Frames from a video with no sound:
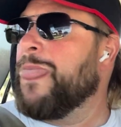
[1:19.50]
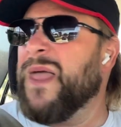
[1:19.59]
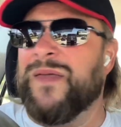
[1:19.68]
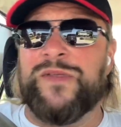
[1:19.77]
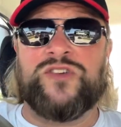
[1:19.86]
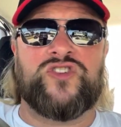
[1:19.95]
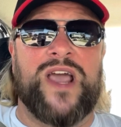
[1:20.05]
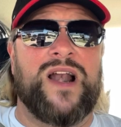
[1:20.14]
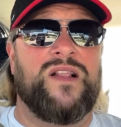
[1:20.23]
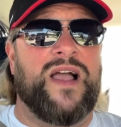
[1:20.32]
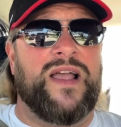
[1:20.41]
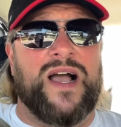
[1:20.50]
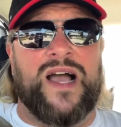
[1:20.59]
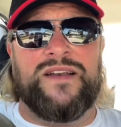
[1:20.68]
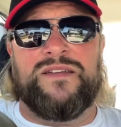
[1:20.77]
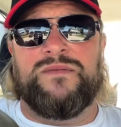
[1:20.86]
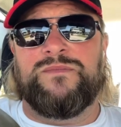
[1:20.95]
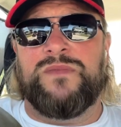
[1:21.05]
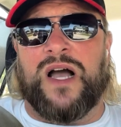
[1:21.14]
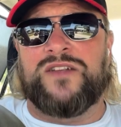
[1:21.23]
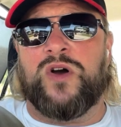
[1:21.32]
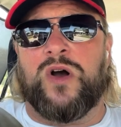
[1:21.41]
on this channel, I
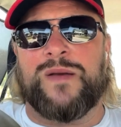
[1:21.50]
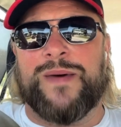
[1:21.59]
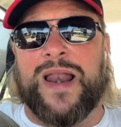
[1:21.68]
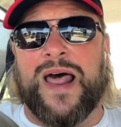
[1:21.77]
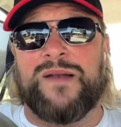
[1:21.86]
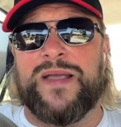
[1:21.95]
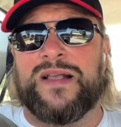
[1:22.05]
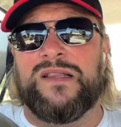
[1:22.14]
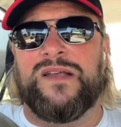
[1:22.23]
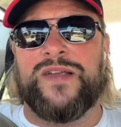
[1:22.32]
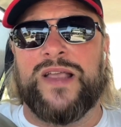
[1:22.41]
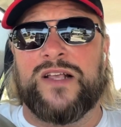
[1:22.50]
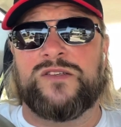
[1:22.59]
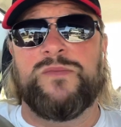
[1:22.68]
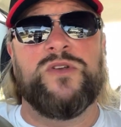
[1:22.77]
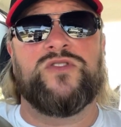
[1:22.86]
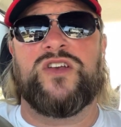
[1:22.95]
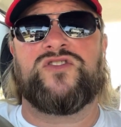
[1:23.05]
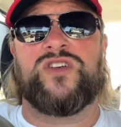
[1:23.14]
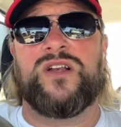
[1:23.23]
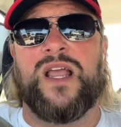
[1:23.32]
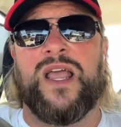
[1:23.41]
talk about how to make a living as a
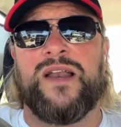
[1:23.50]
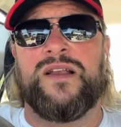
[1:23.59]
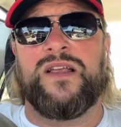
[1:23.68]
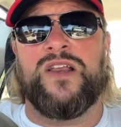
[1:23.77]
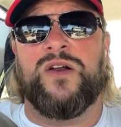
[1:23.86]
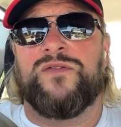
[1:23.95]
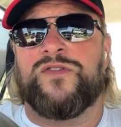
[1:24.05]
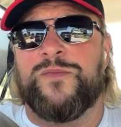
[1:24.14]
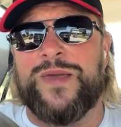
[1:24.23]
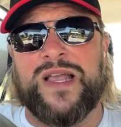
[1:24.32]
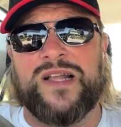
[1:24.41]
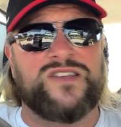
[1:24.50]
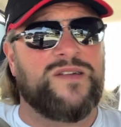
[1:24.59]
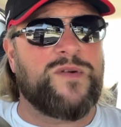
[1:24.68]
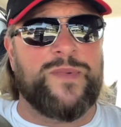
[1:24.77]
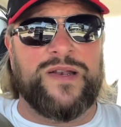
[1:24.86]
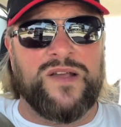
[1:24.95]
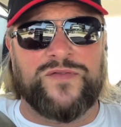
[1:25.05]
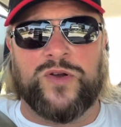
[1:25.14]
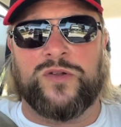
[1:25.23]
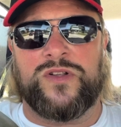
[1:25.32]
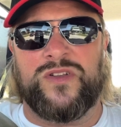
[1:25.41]
musician, and for me, it's never been
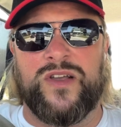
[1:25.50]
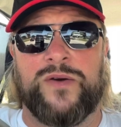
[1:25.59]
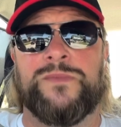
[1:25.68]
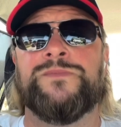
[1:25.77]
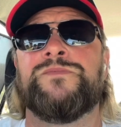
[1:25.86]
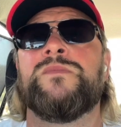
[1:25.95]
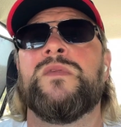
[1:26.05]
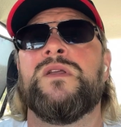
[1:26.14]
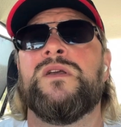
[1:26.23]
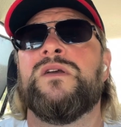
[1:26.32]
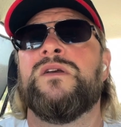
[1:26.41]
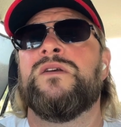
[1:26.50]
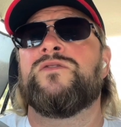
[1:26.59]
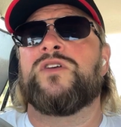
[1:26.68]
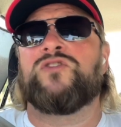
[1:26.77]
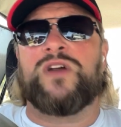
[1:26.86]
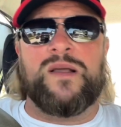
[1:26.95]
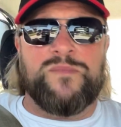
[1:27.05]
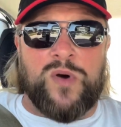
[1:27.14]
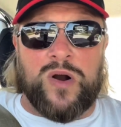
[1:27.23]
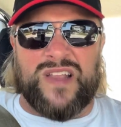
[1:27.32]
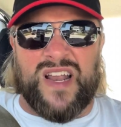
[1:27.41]
difficult to do. So I try to
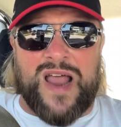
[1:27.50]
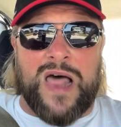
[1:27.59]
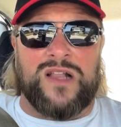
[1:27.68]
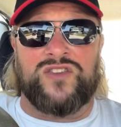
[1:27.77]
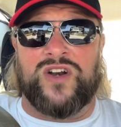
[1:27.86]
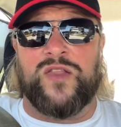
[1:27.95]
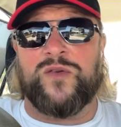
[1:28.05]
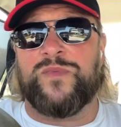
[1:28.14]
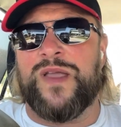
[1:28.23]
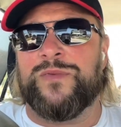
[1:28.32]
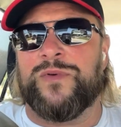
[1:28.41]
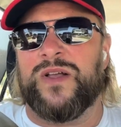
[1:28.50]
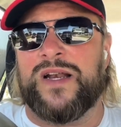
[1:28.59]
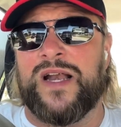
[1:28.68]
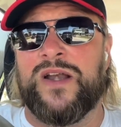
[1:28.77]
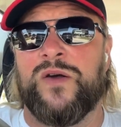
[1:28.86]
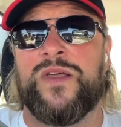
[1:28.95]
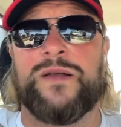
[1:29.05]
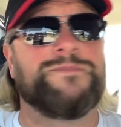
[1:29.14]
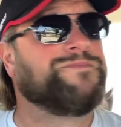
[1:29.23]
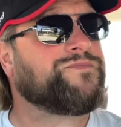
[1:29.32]
impart that knowledge on other people, and I know that